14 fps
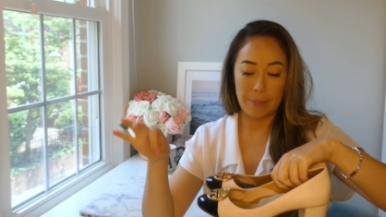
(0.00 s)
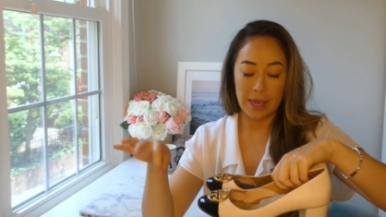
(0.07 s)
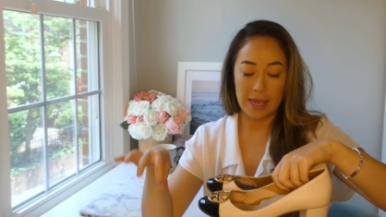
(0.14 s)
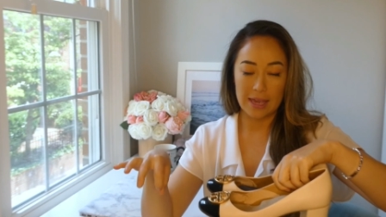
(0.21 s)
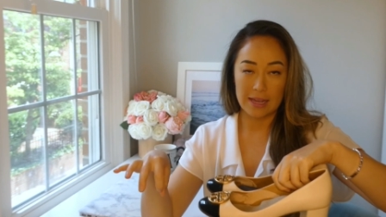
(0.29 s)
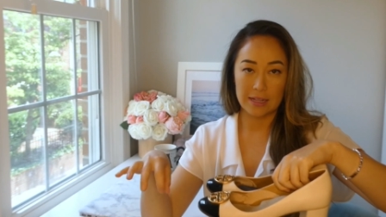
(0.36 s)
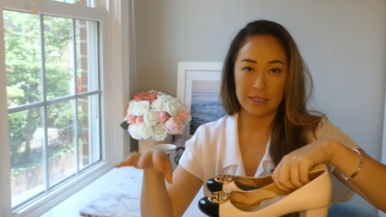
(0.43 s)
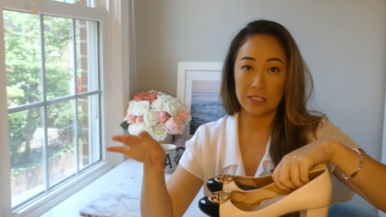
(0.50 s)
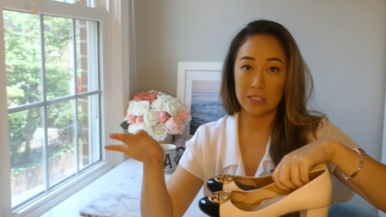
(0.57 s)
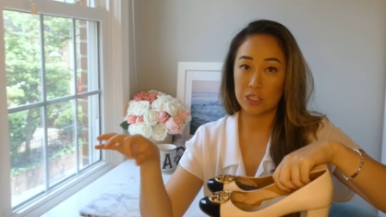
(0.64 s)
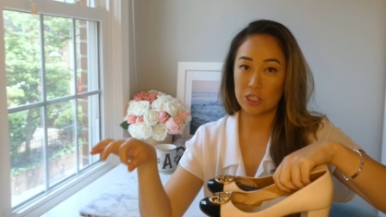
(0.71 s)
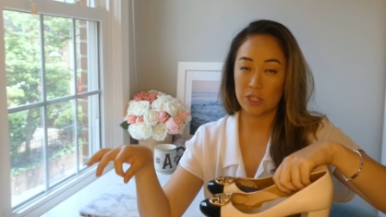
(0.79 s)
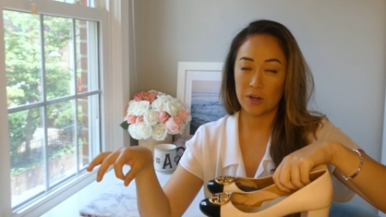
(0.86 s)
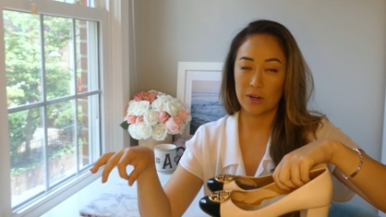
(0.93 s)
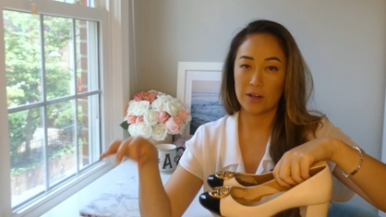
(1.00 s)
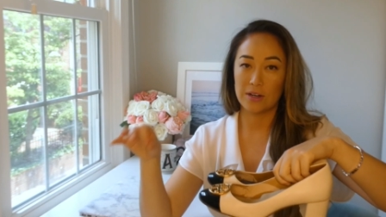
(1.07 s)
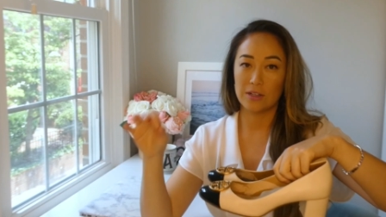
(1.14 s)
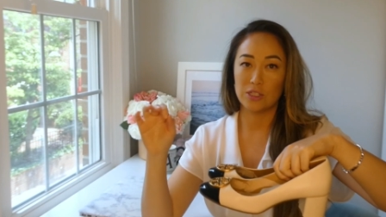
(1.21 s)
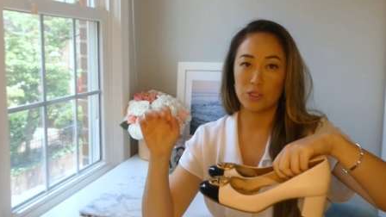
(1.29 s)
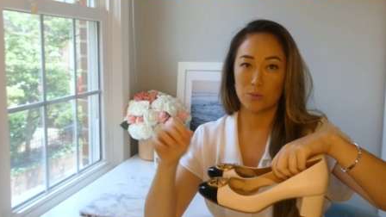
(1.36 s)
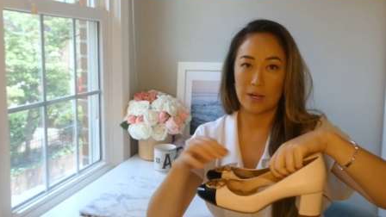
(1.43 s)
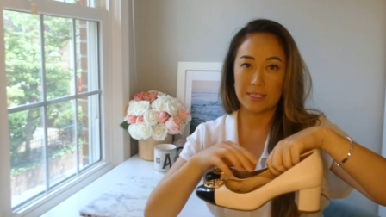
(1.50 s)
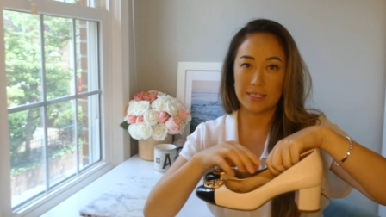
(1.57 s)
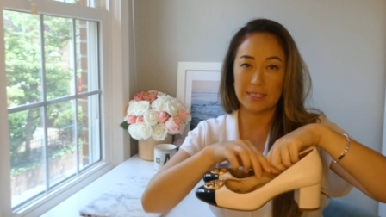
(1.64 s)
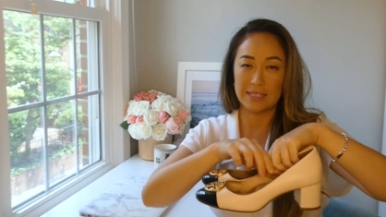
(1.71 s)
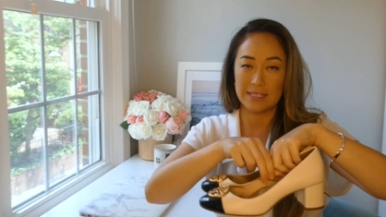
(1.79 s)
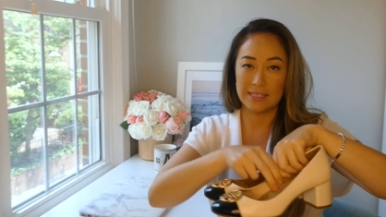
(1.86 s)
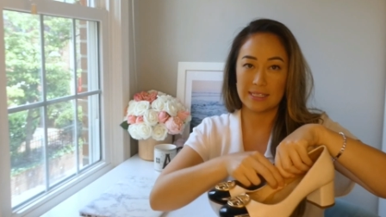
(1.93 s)
pants, skirt,
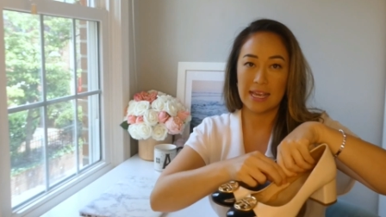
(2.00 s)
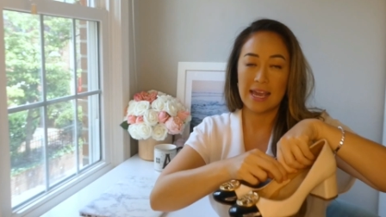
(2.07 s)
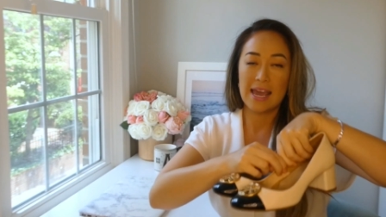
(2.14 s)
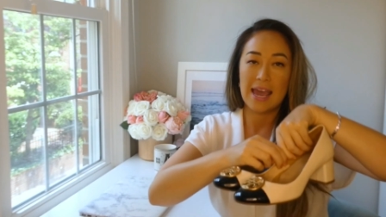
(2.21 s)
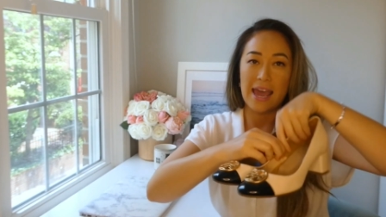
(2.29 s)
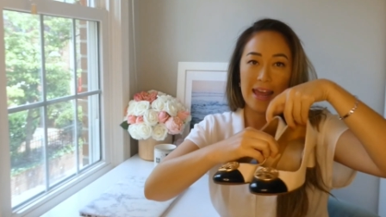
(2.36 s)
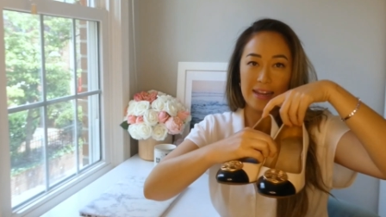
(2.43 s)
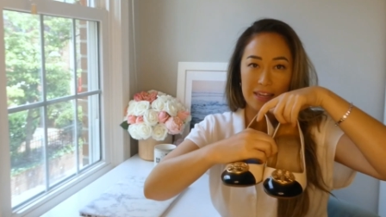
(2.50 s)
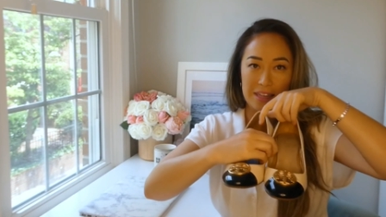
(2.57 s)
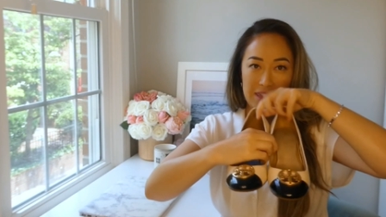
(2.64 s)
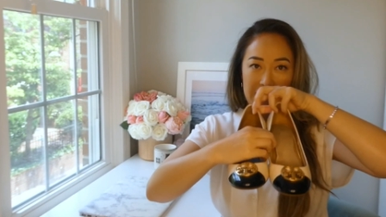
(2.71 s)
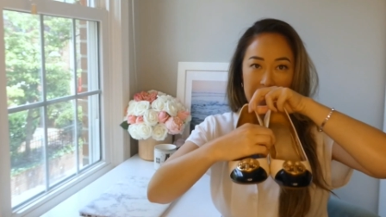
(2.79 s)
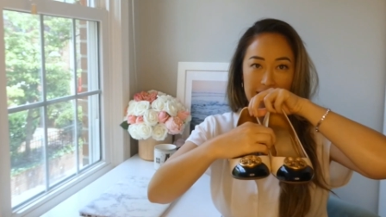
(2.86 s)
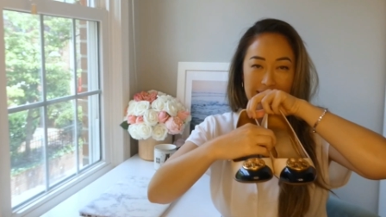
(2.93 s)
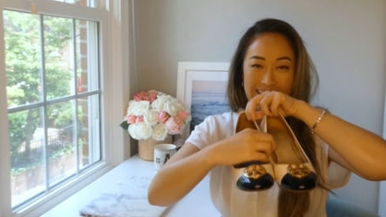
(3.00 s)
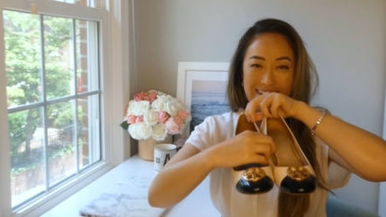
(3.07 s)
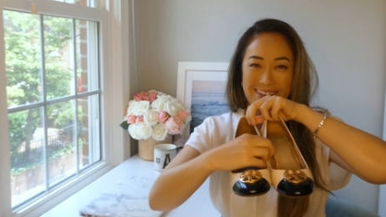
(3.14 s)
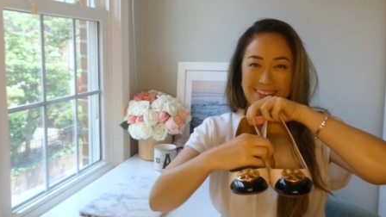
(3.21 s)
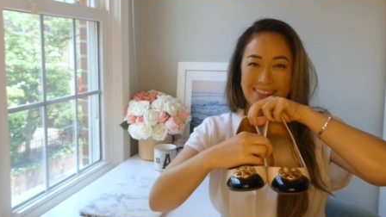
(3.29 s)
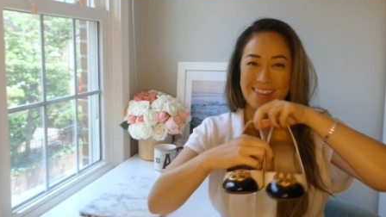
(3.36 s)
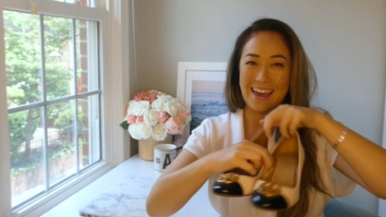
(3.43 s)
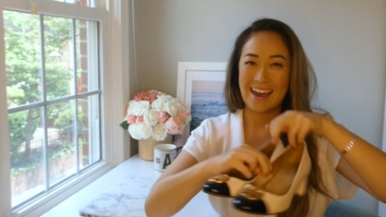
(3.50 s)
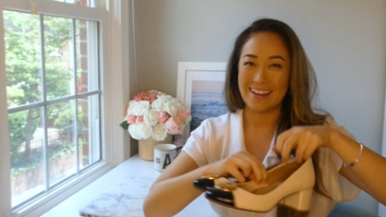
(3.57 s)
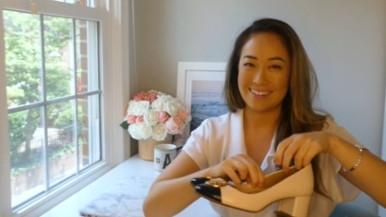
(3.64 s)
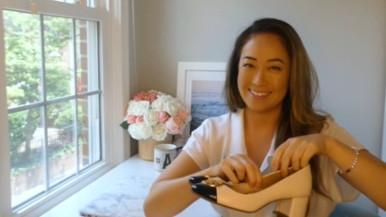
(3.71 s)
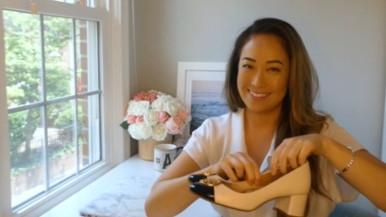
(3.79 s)
dresses, anything like that.